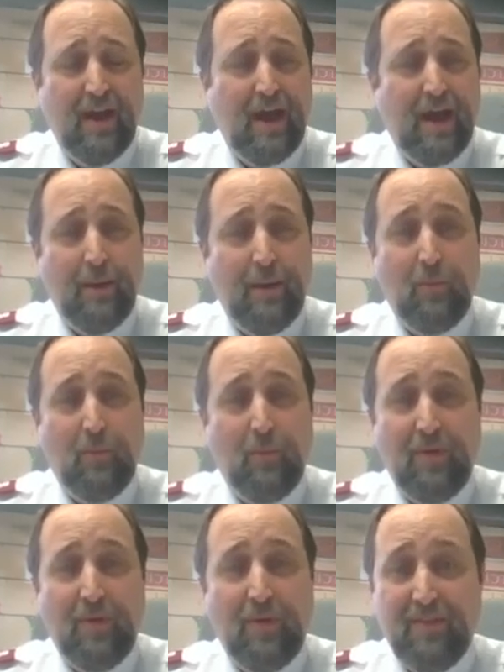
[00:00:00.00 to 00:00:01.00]

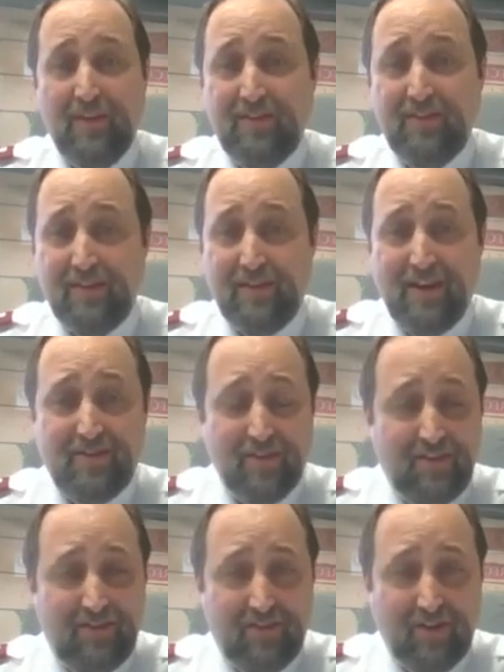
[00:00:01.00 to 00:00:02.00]
When this
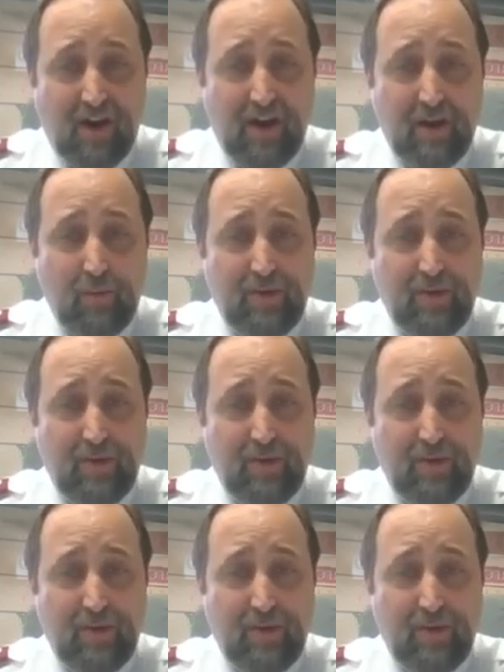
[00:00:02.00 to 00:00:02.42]
initially started,